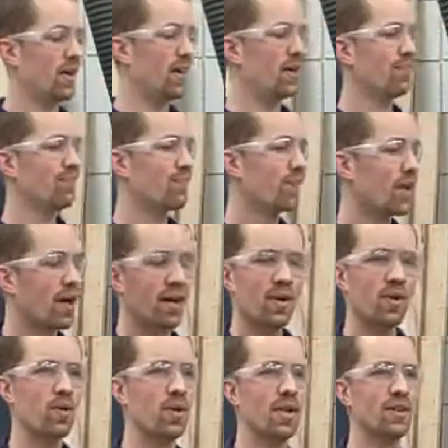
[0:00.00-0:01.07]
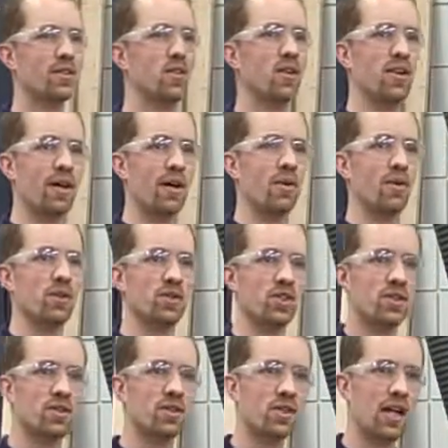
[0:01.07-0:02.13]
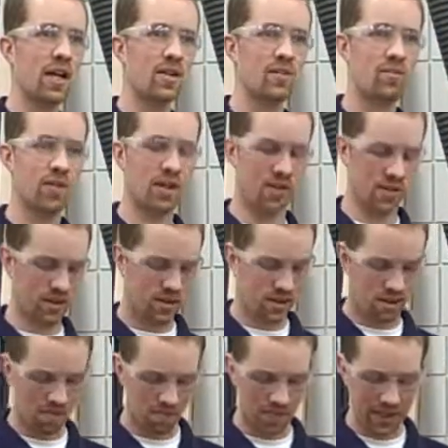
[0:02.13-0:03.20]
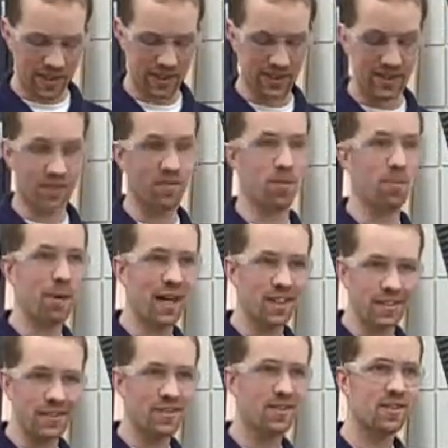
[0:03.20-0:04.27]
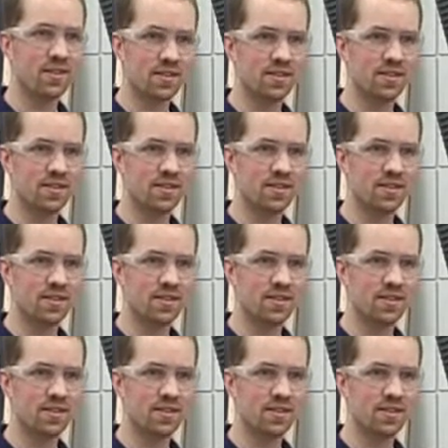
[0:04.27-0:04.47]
I don't know what I'd call that one. Just kind of making several passes.